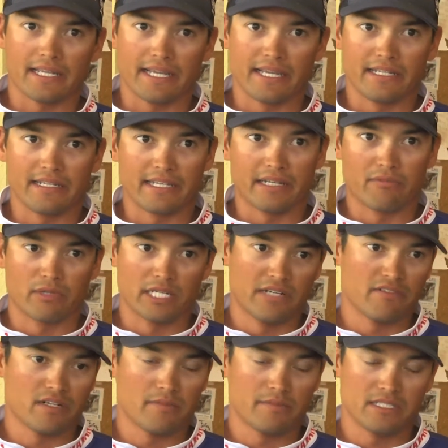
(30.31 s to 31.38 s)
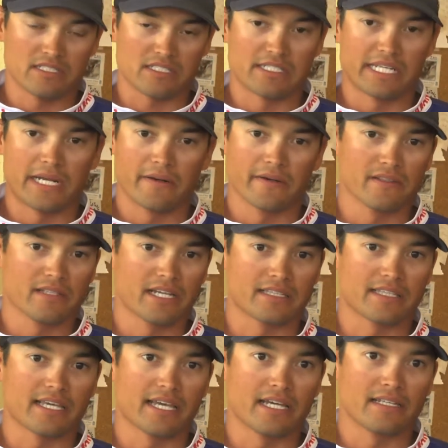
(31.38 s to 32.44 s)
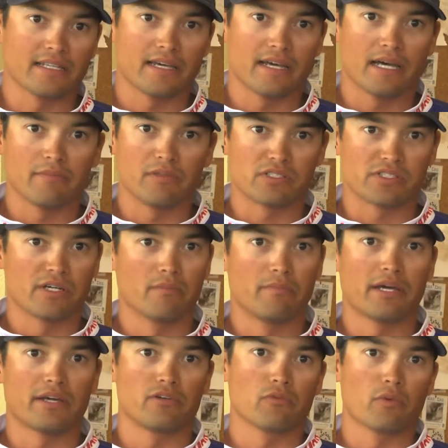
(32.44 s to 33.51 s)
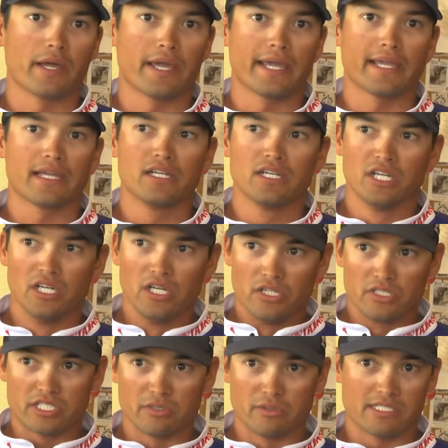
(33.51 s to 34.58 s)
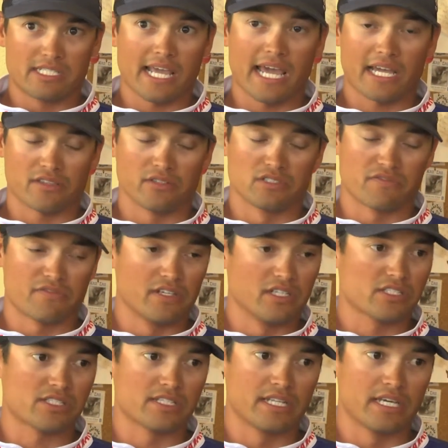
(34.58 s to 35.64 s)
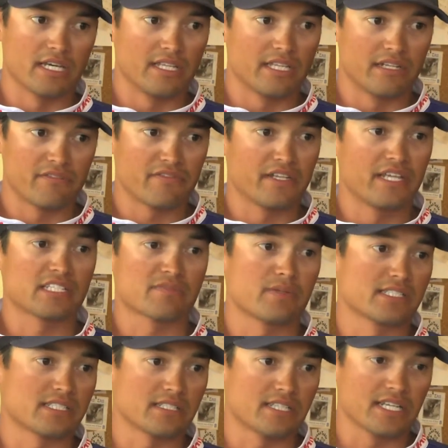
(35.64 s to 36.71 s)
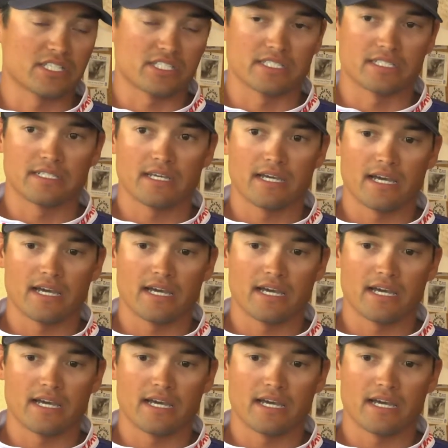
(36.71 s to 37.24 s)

And whenever I'm in a scenario like that, there's no better way to attack those fish in a finesse presentation.